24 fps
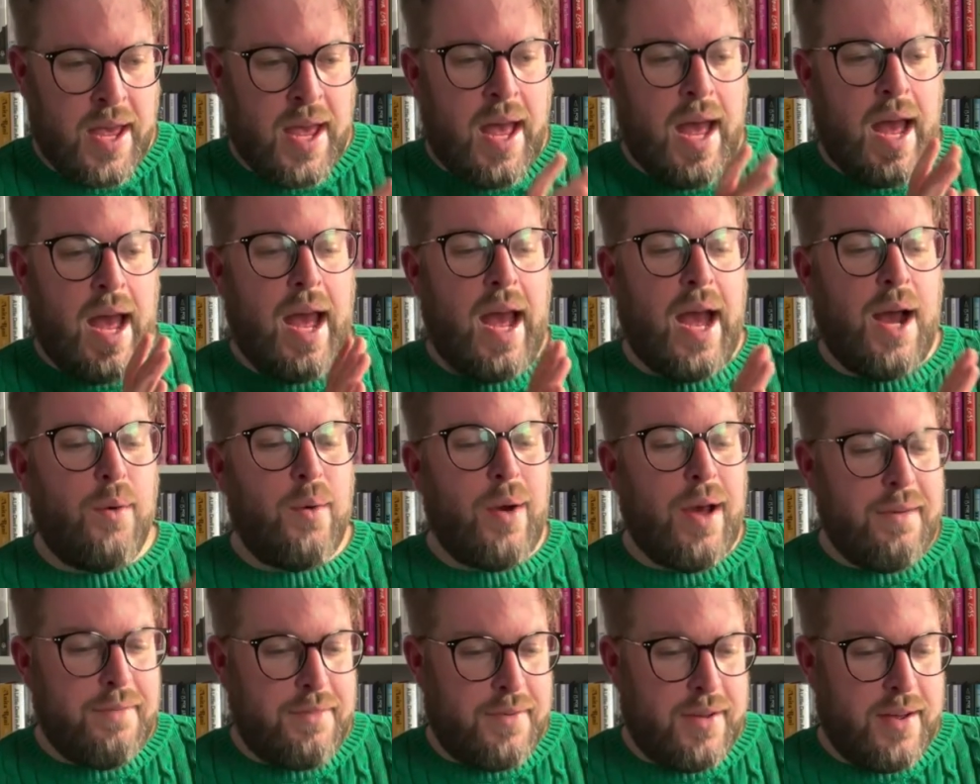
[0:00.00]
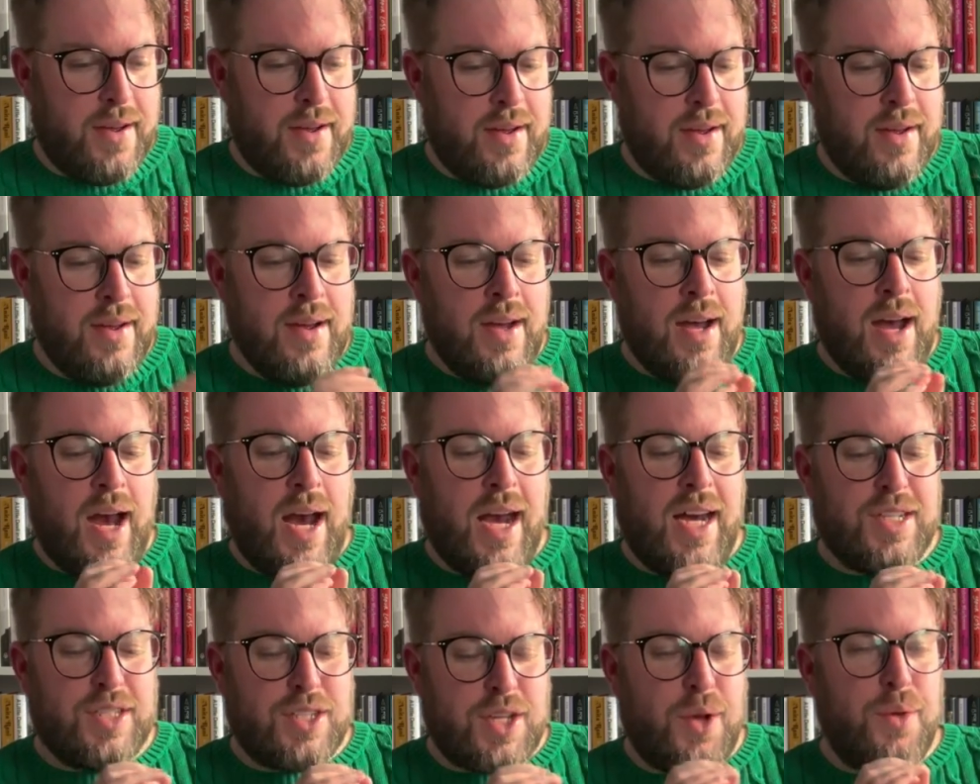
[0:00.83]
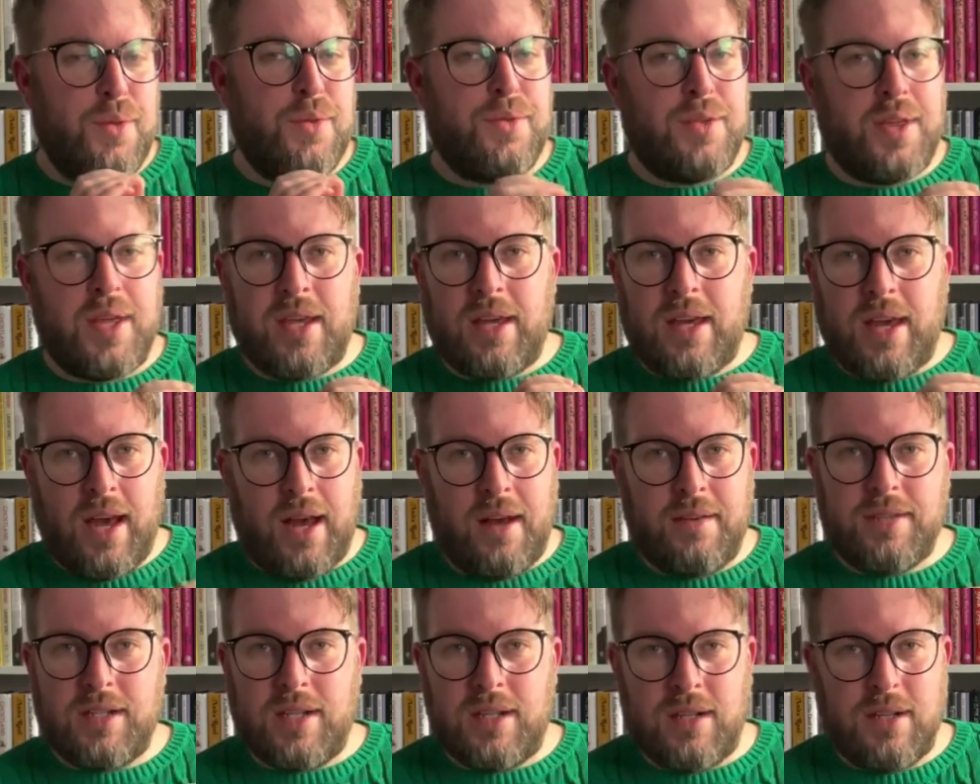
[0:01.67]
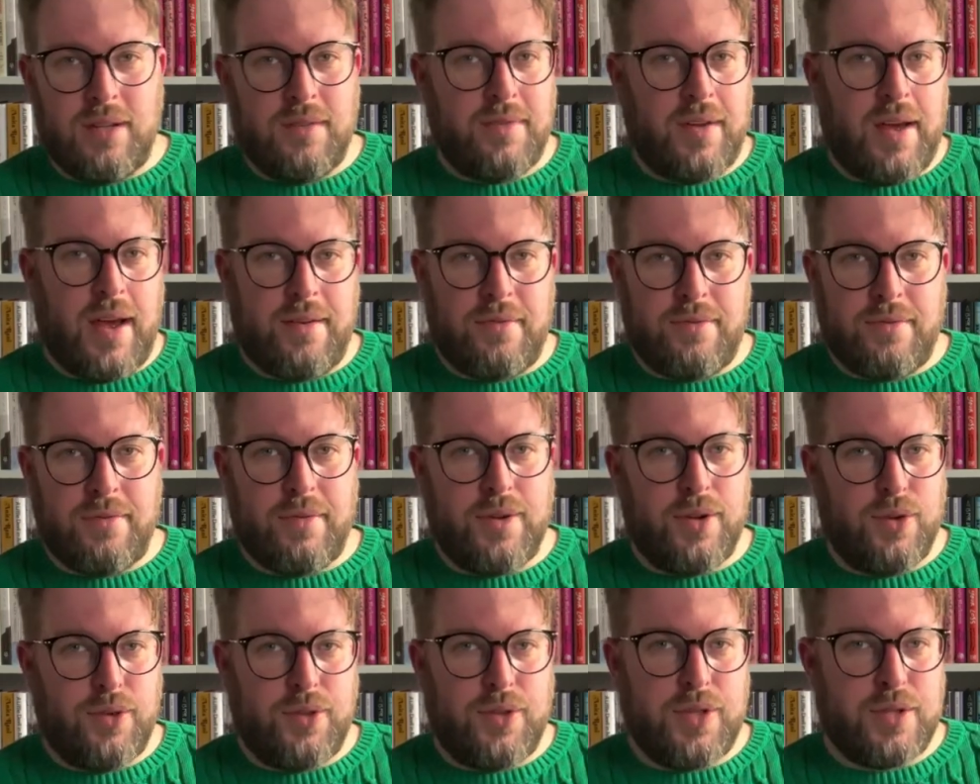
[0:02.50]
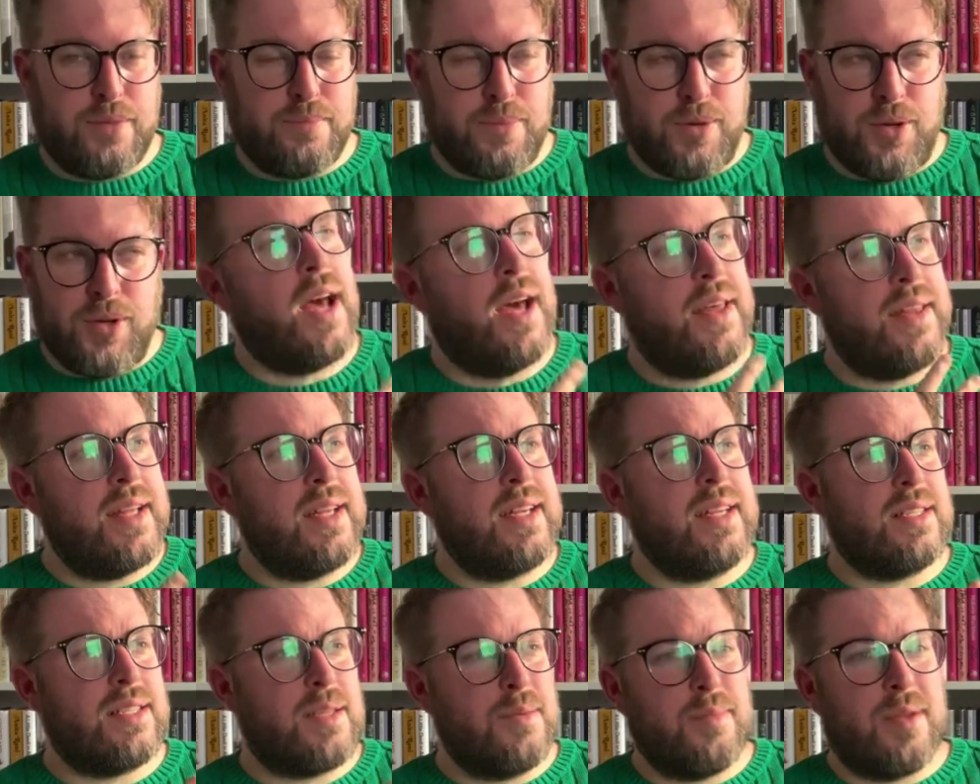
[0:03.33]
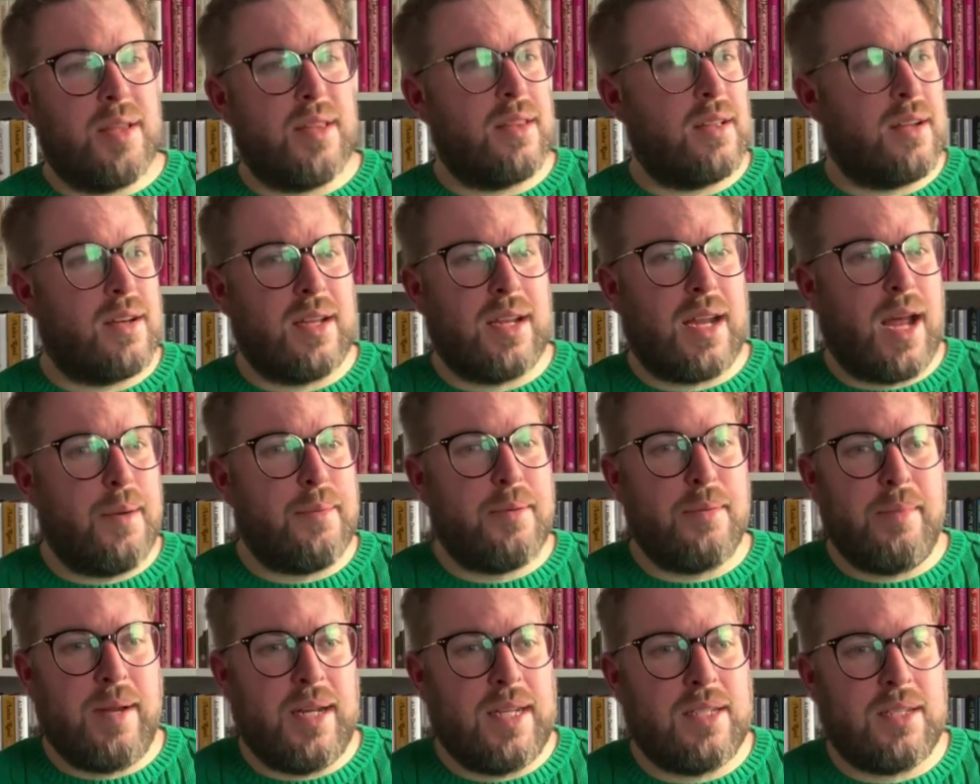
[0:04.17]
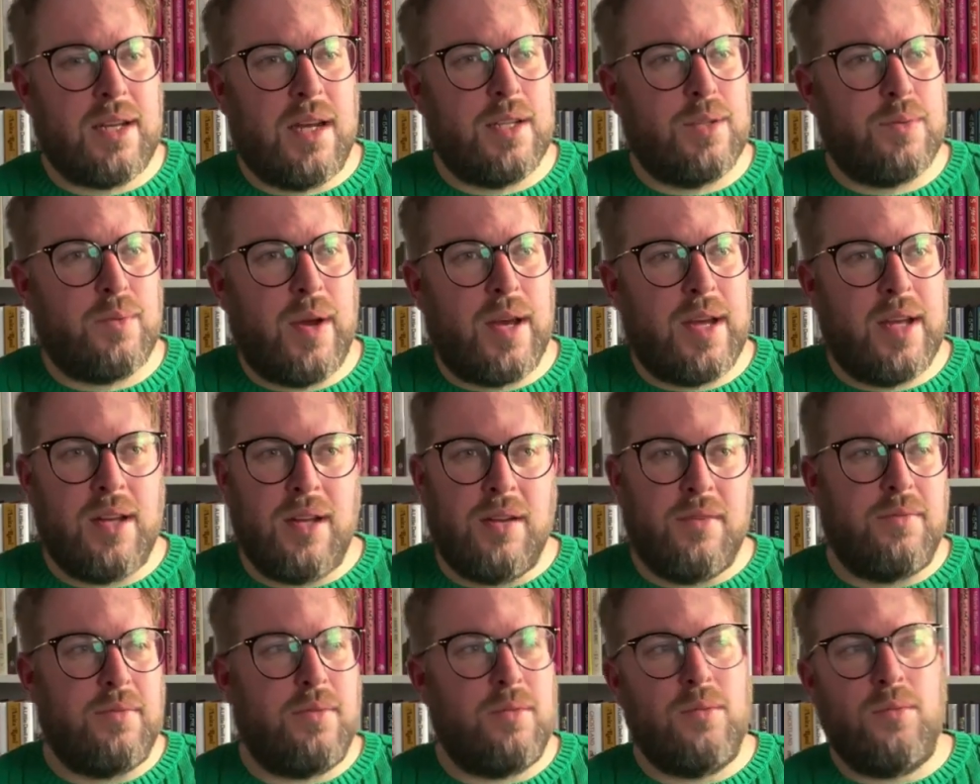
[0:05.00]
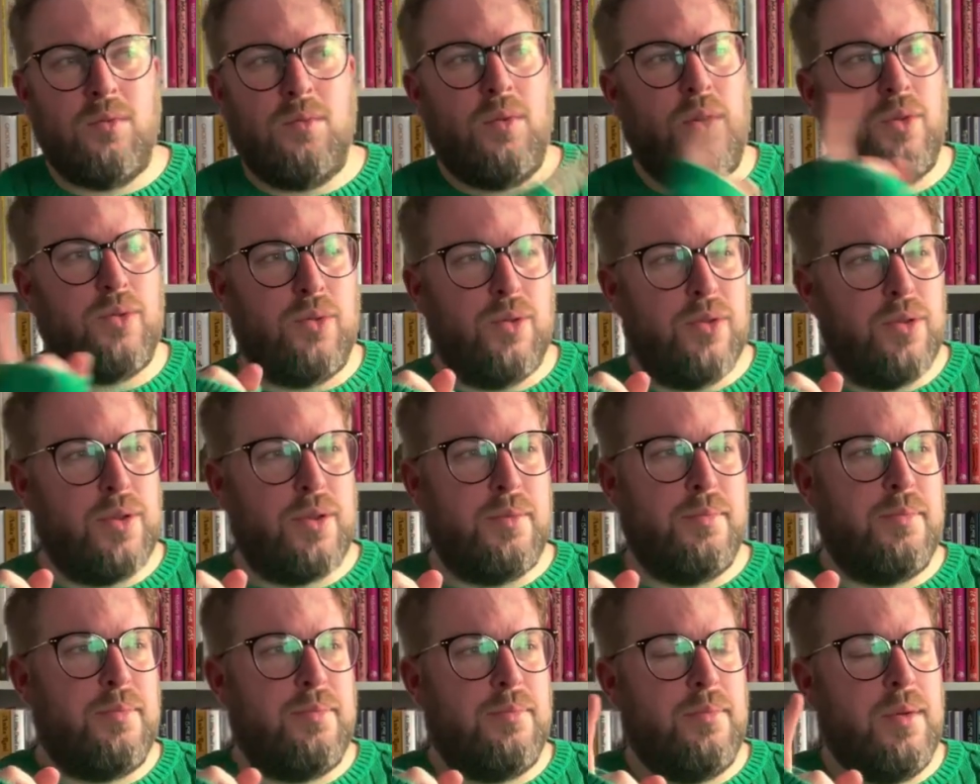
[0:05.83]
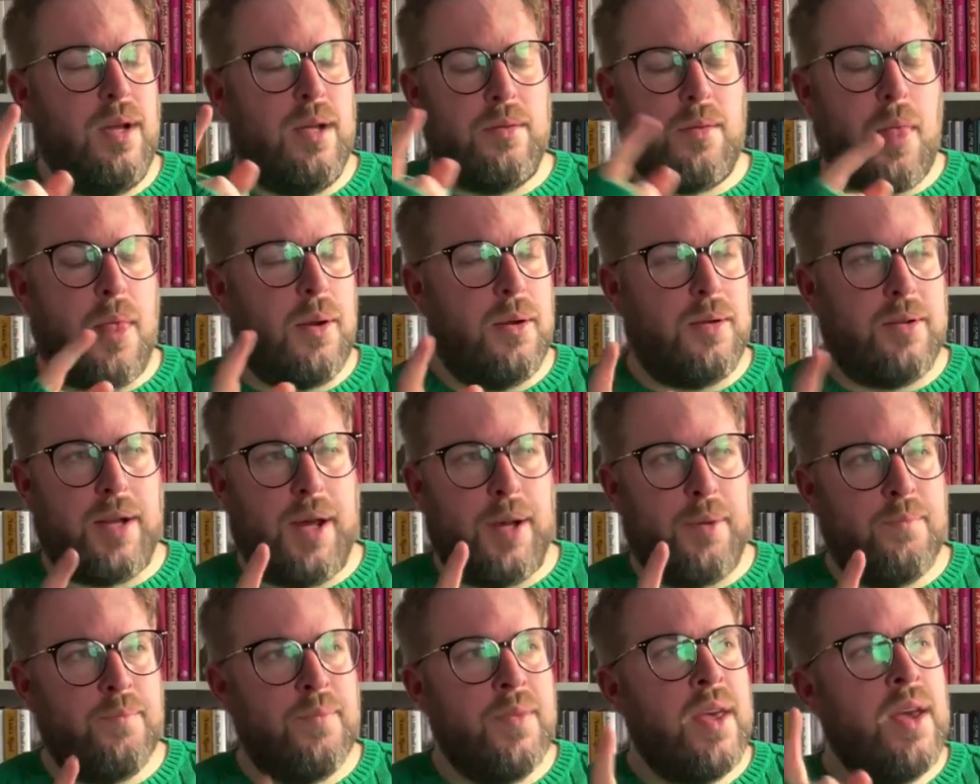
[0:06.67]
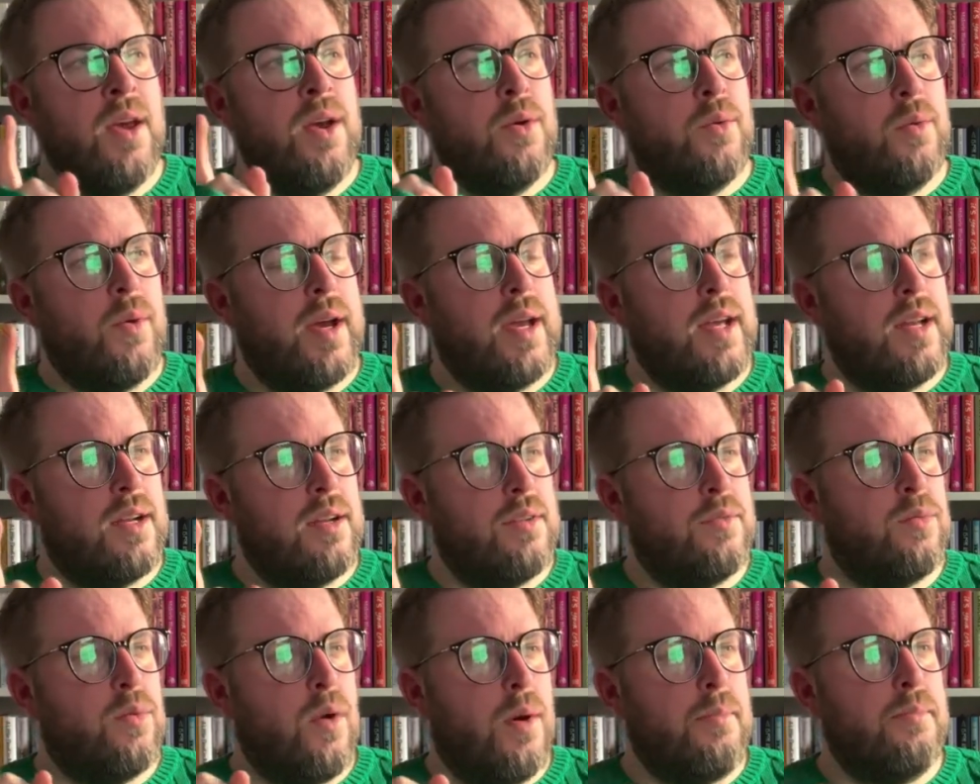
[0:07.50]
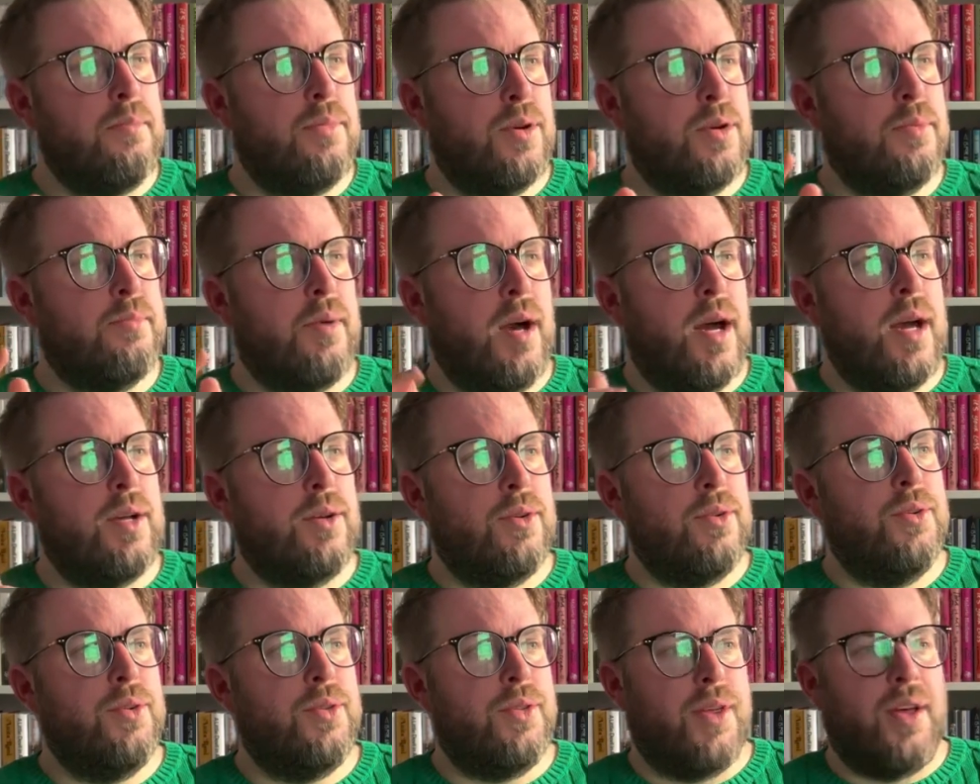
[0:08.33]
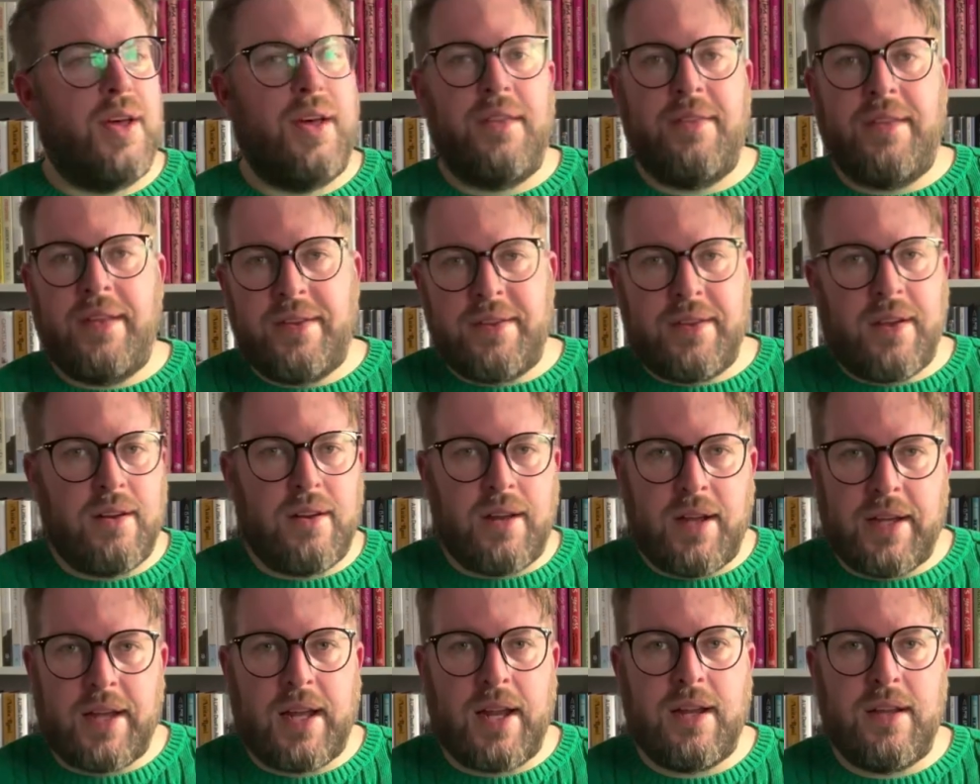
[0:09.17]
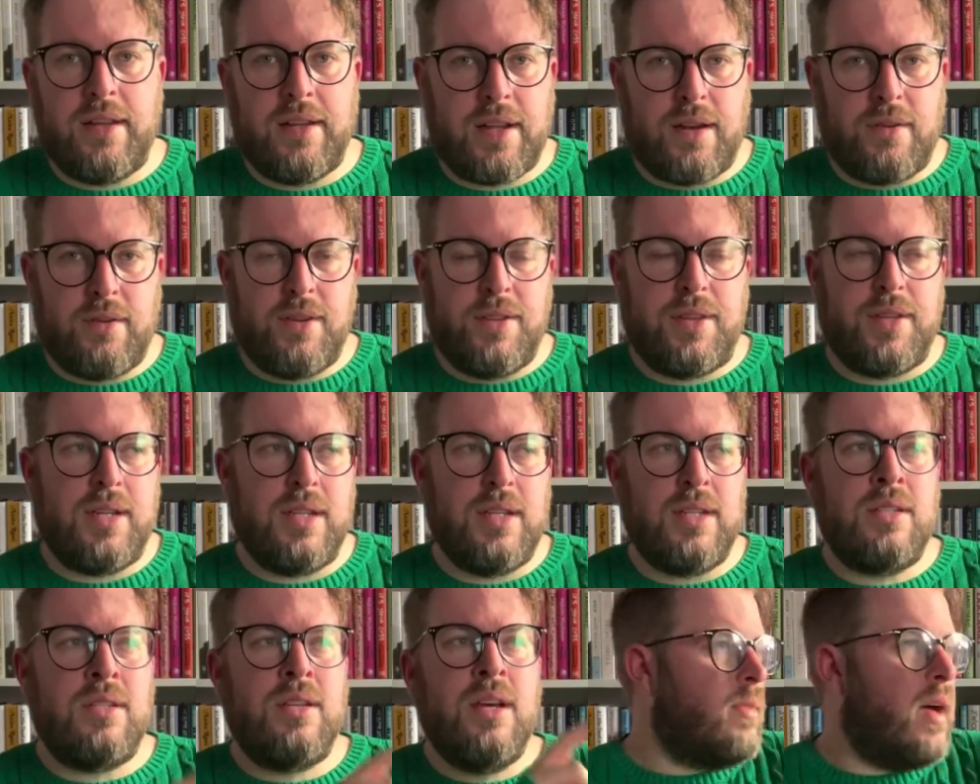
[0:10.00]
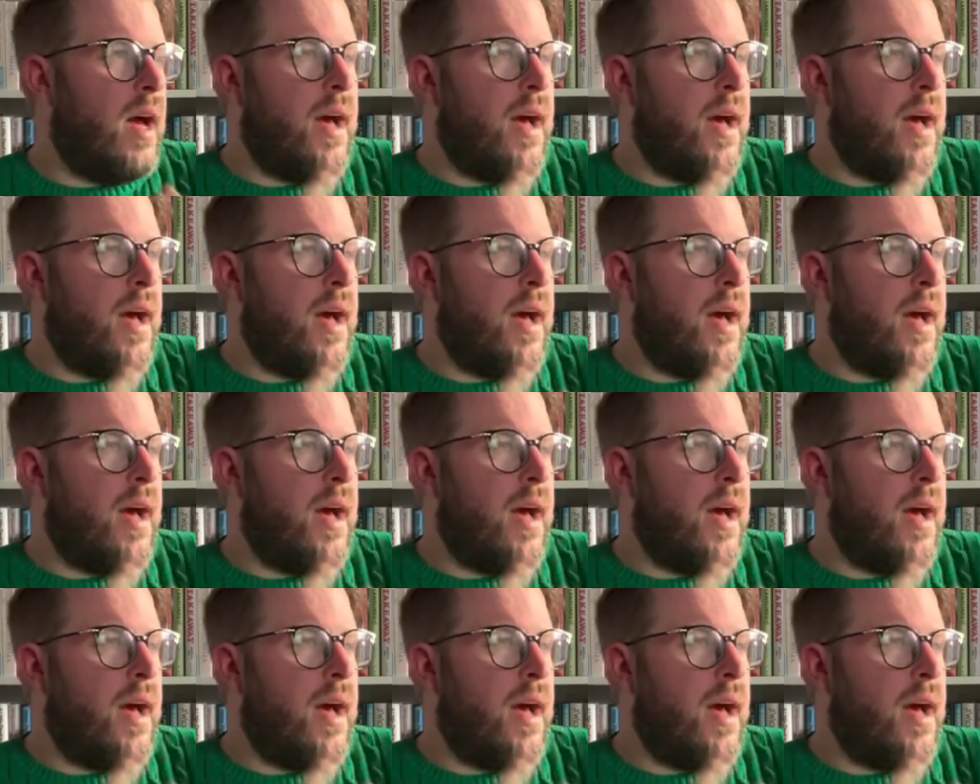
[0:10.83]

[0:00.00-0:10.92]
However, I don't think you have to love every author's book. I think it's something that can happen many times where you love one author, where you love one book by an author and then don't like any of their others.